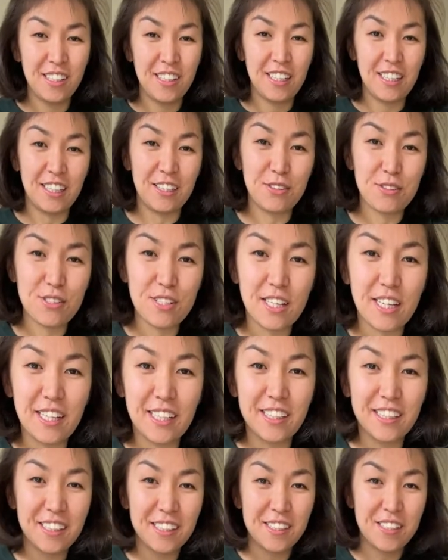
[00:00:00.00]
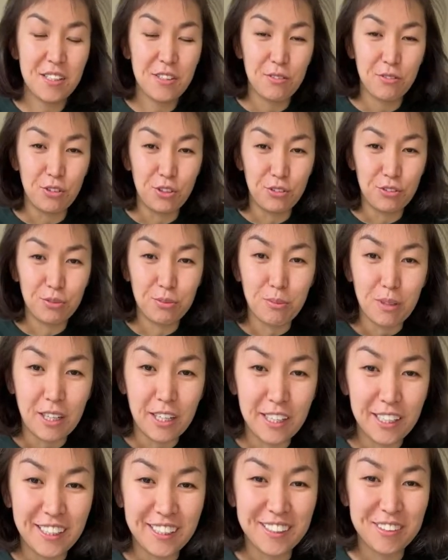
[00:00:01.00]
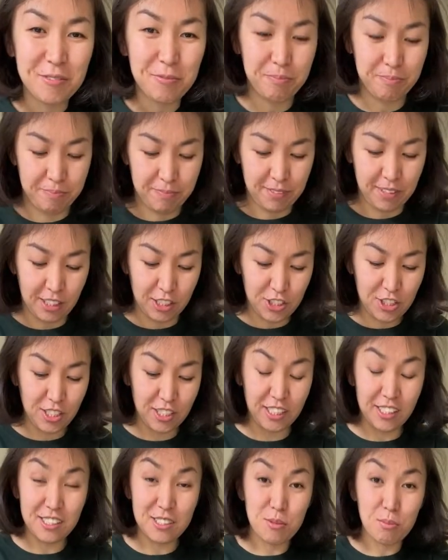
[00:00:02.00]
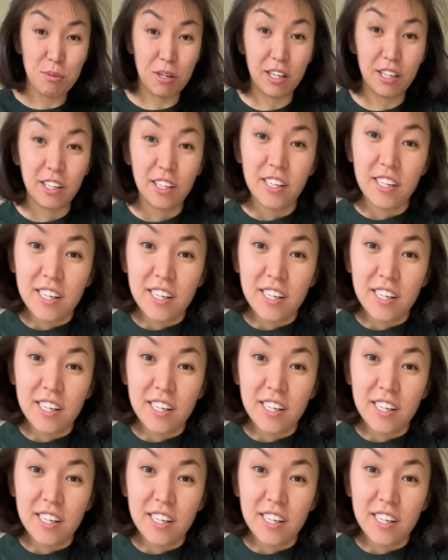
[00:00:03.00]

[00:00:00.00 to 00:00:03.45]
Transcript: And I was like, one of my, actually, it's my